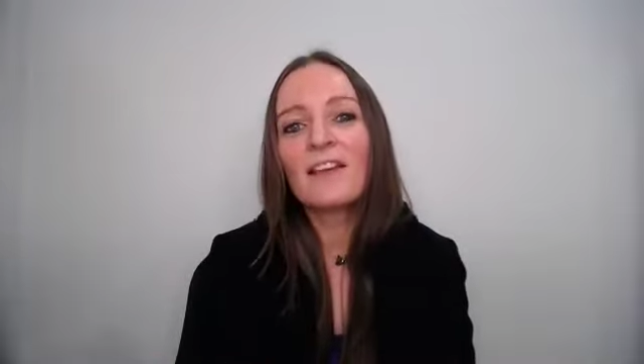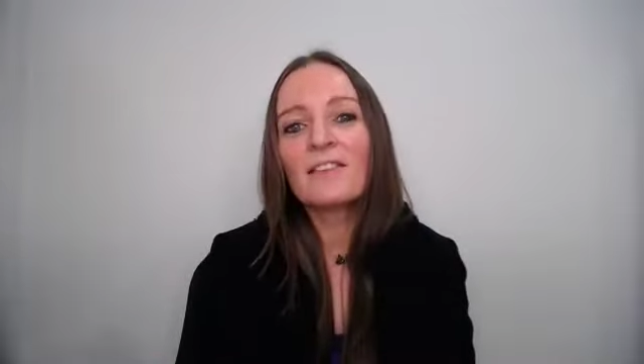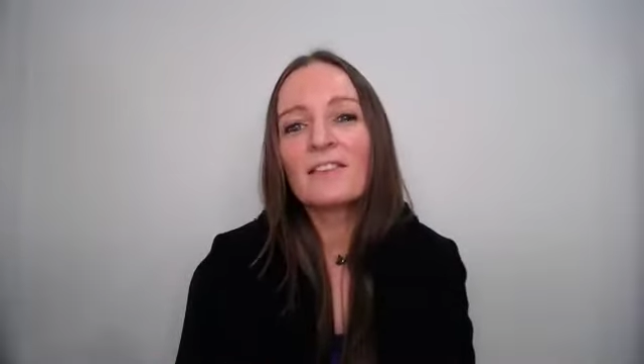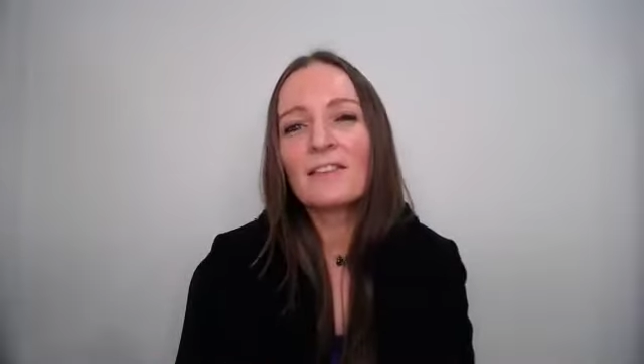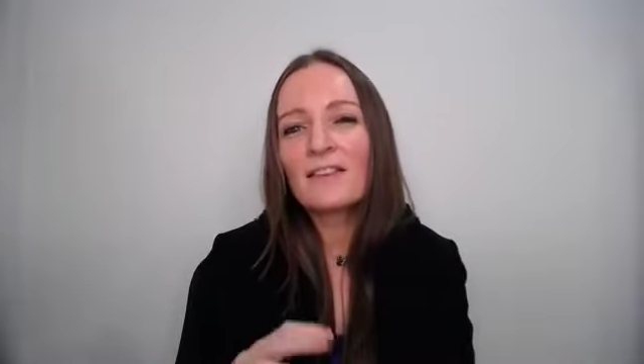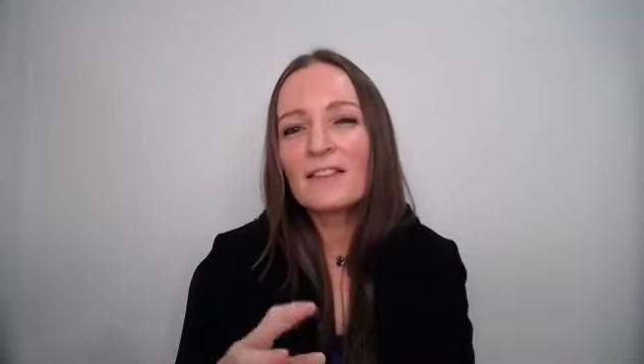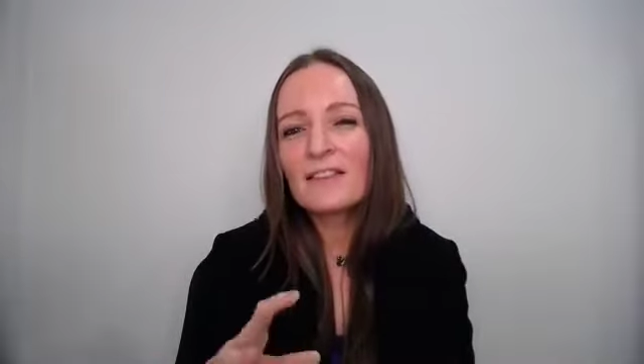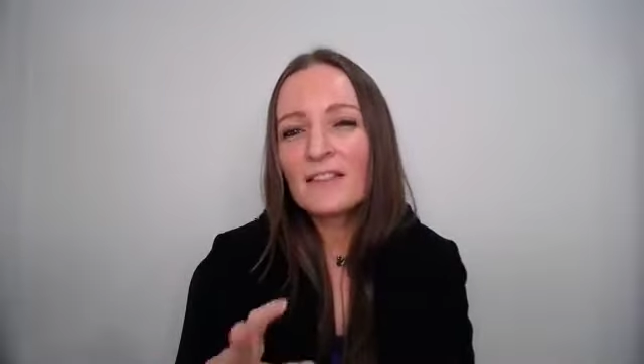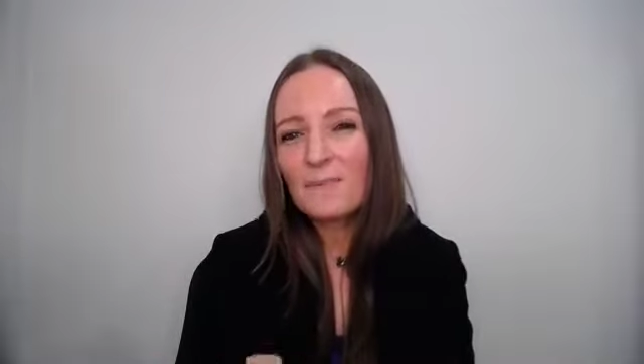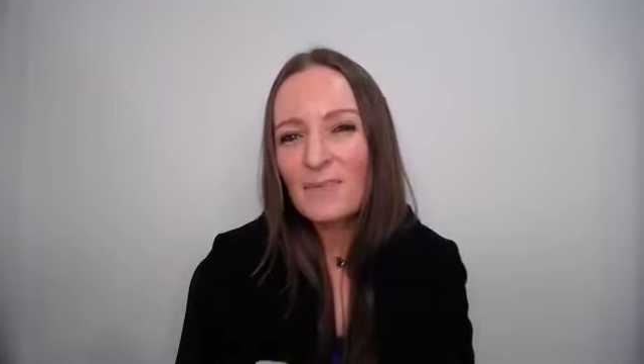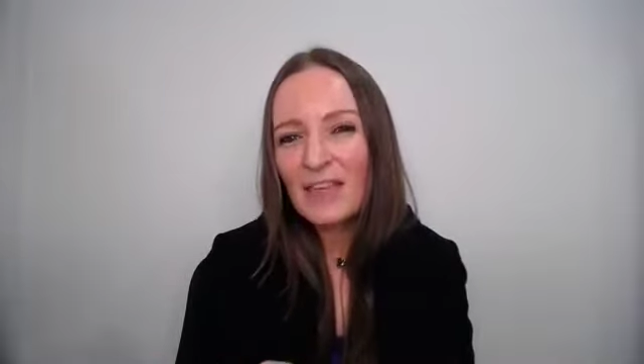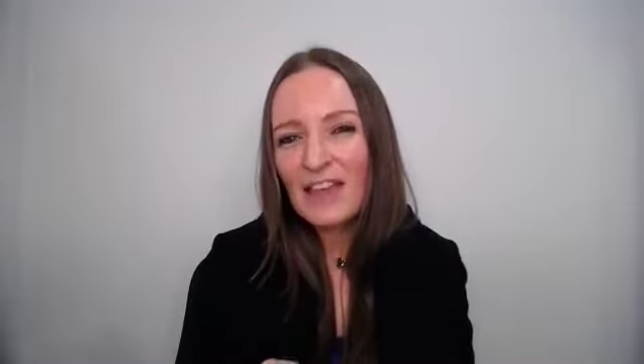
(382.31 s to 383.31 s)
So there's
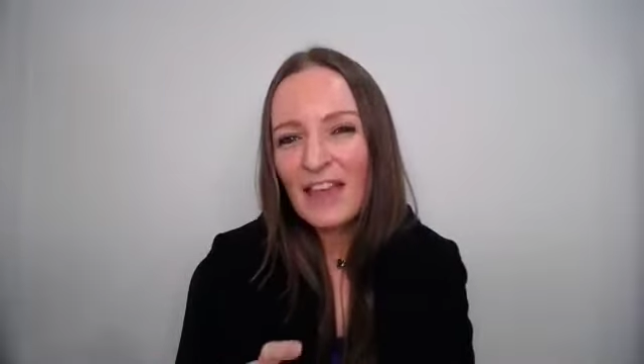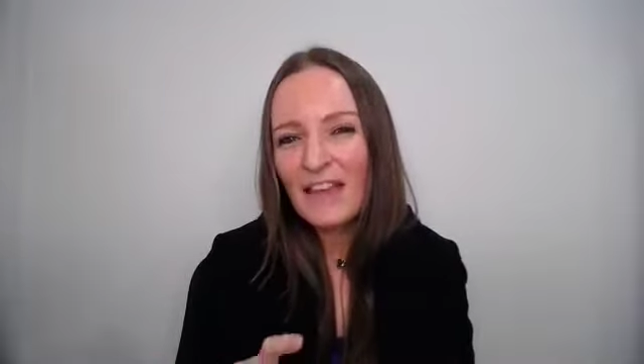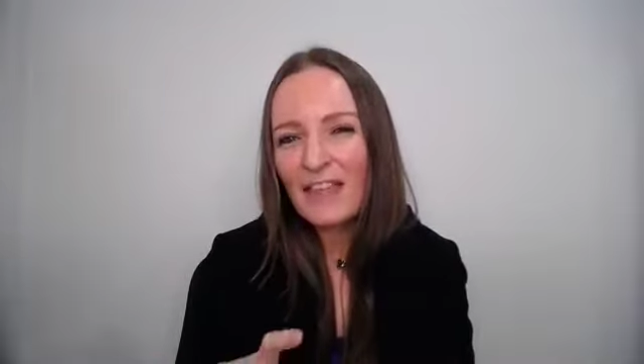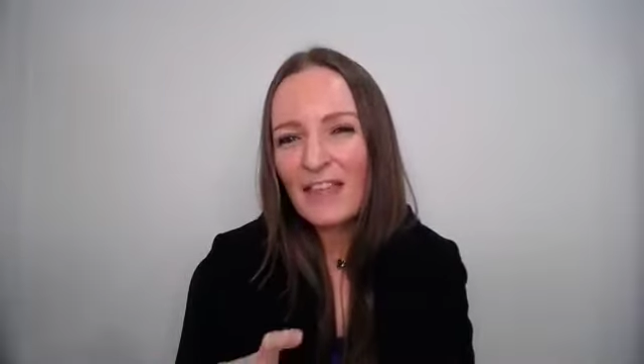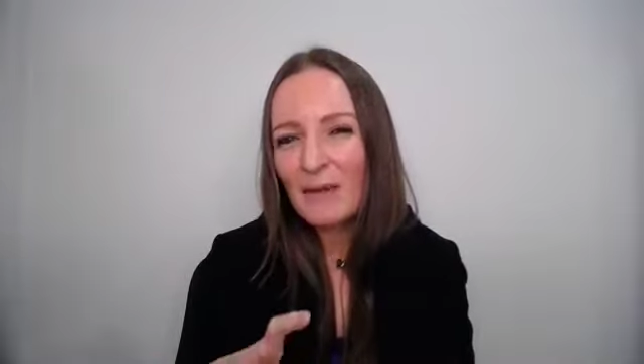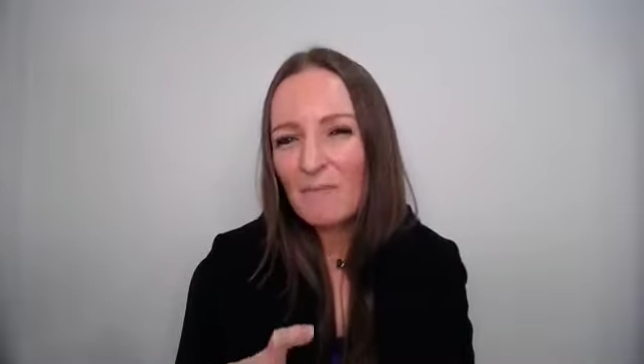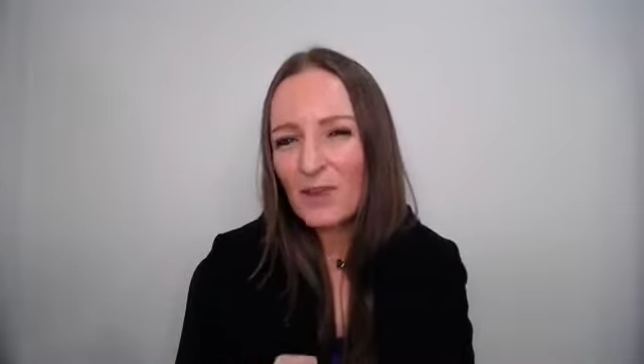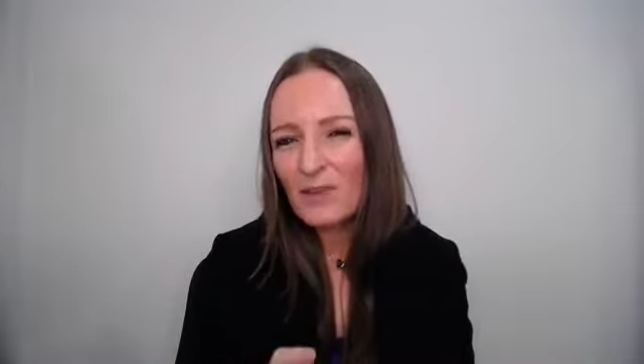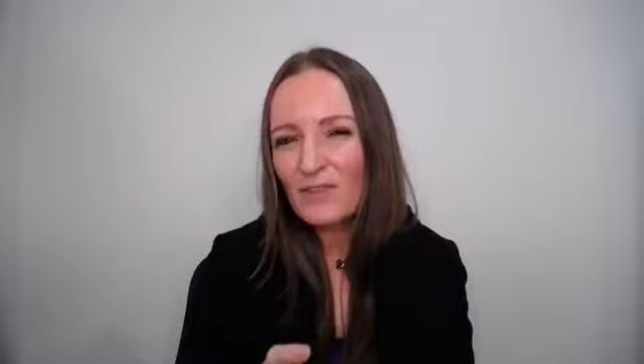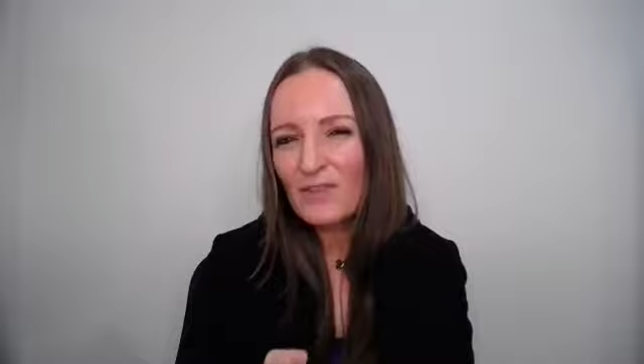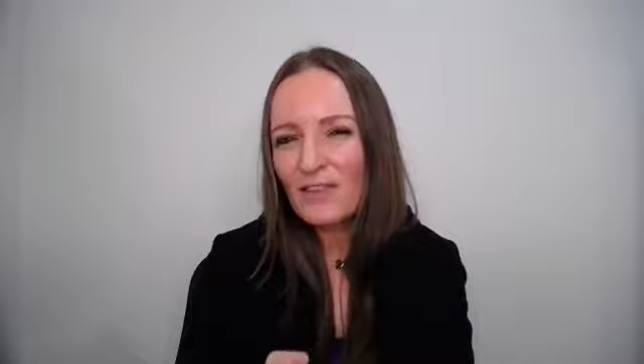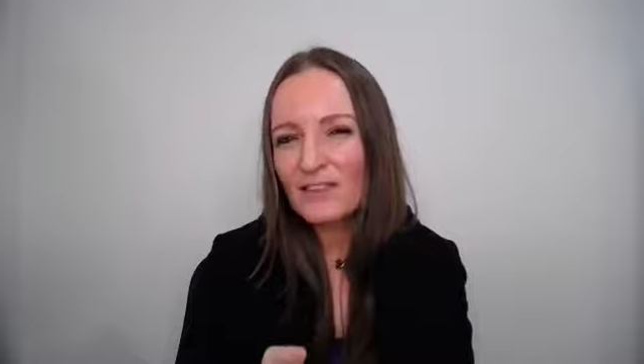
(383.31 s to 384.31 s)
something in the
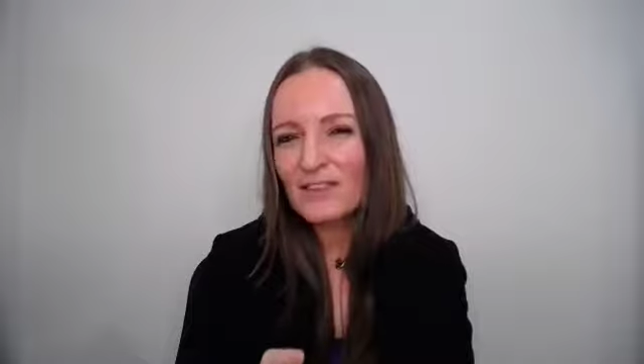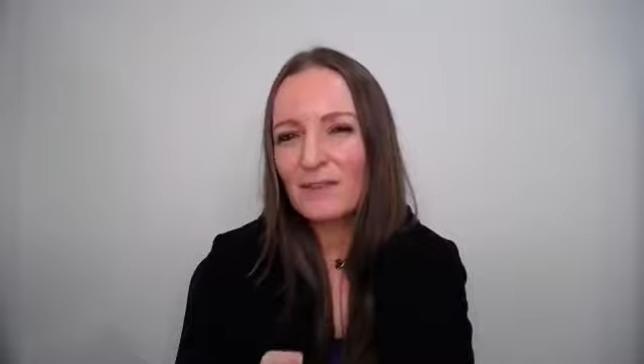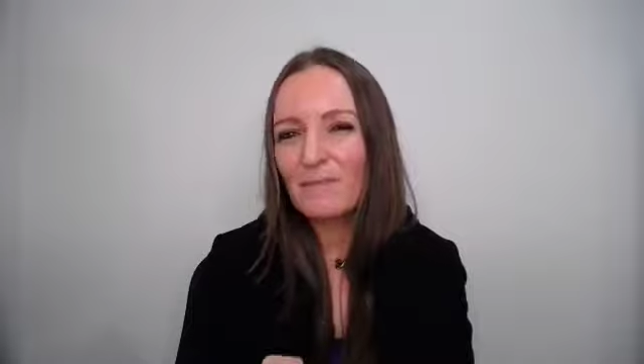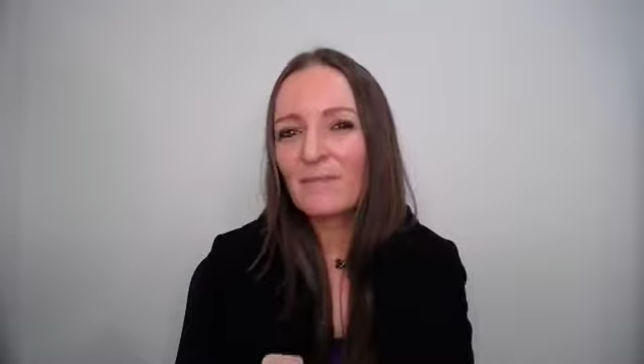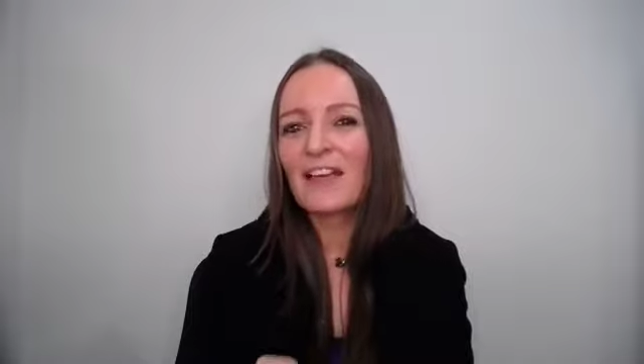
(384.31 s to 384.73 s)
immune system